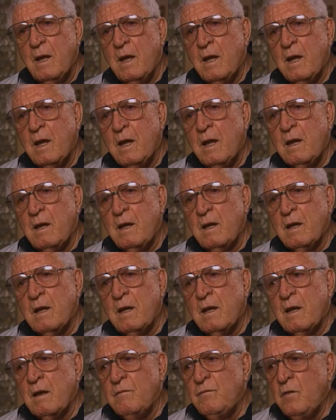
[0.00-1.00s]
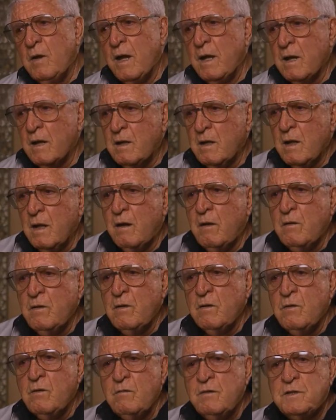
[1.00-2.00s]
And if you had a color,
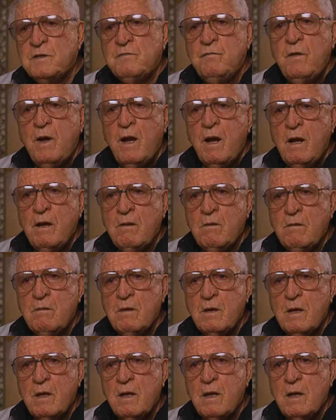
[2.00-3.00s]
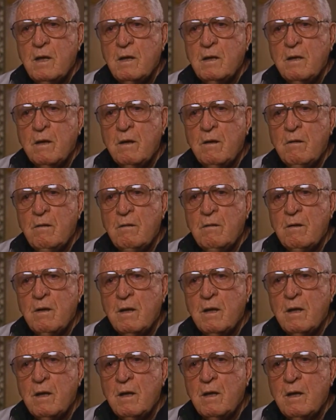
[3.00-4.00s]
you knew its value. You know,
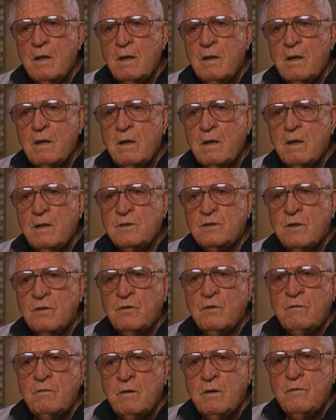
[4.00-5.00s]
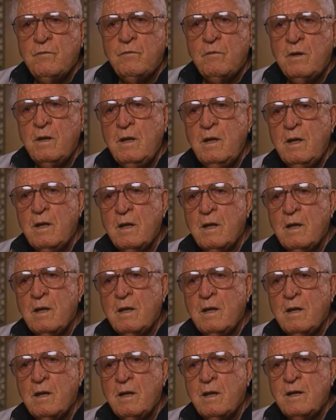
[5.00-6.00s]
it's a two or three.
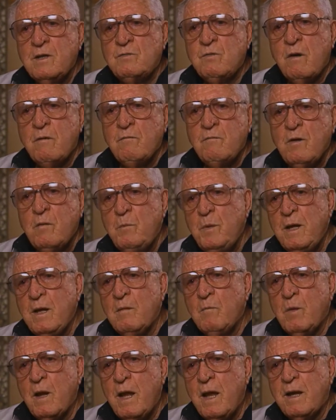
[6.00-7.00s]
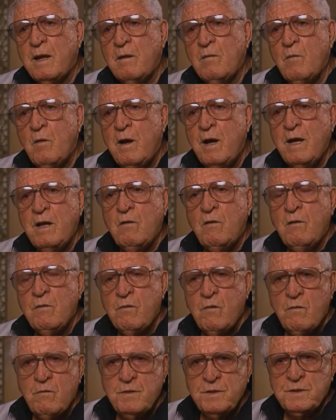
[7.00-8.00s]
It's what it would be in black and white,
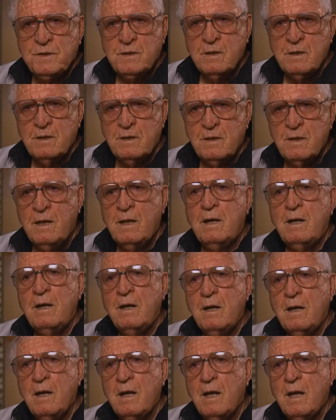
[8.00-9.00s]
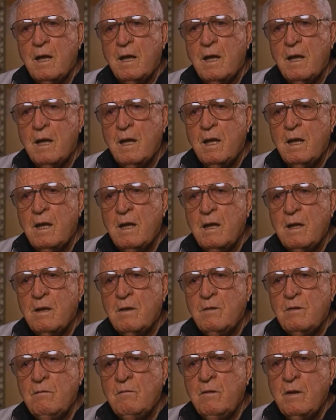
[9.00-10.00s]
although it was in color.
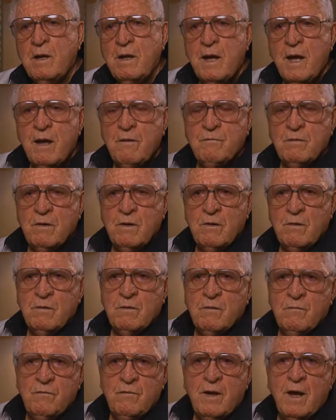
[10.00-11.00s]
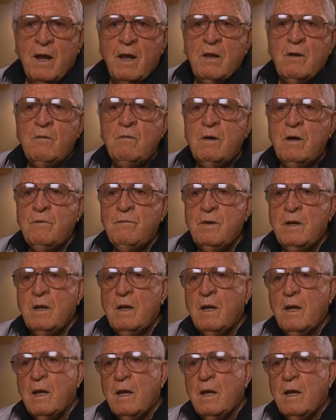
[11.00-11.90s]
You really have to know the value of it,